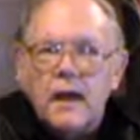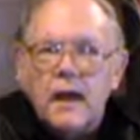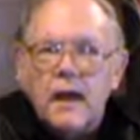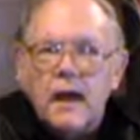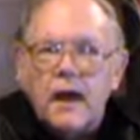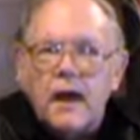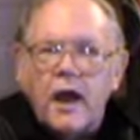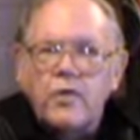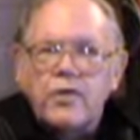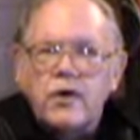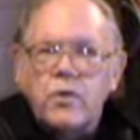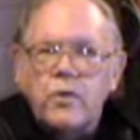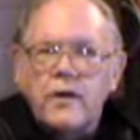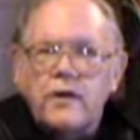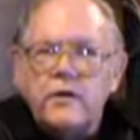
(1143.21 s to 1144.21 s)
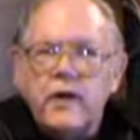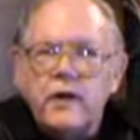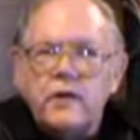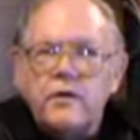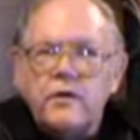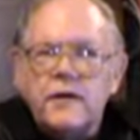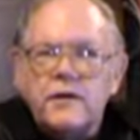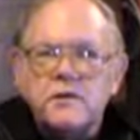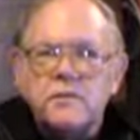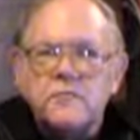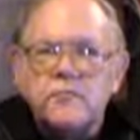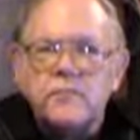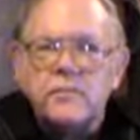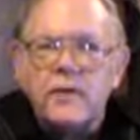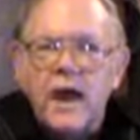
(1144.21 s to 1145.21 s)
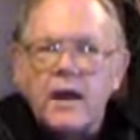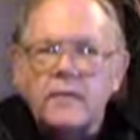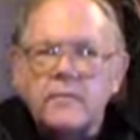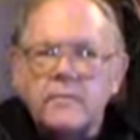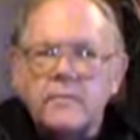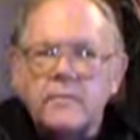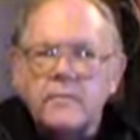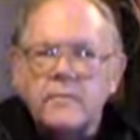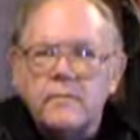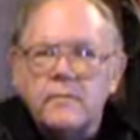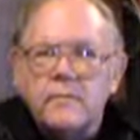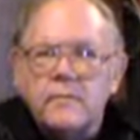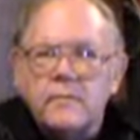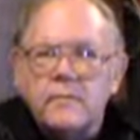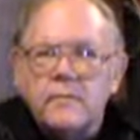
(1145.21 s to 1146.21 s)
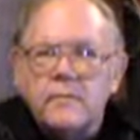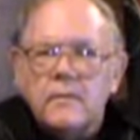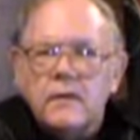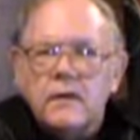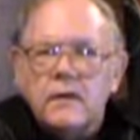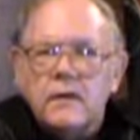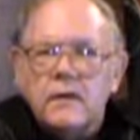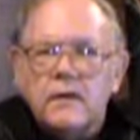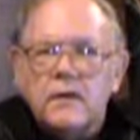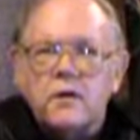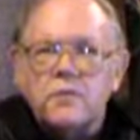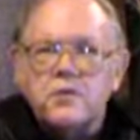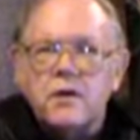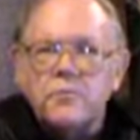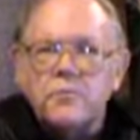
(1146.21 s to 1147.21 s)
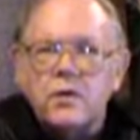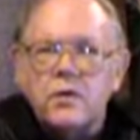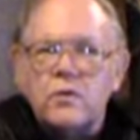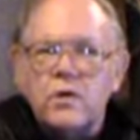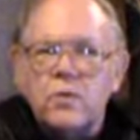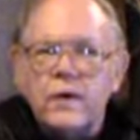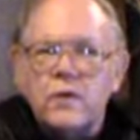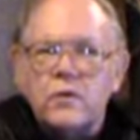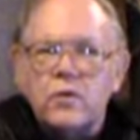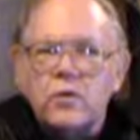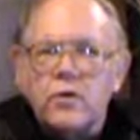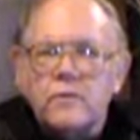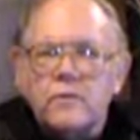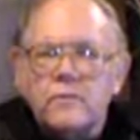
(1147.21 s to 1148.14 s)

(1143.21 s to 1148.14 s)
And I think we can take a lesson from that. There's something that we can learn.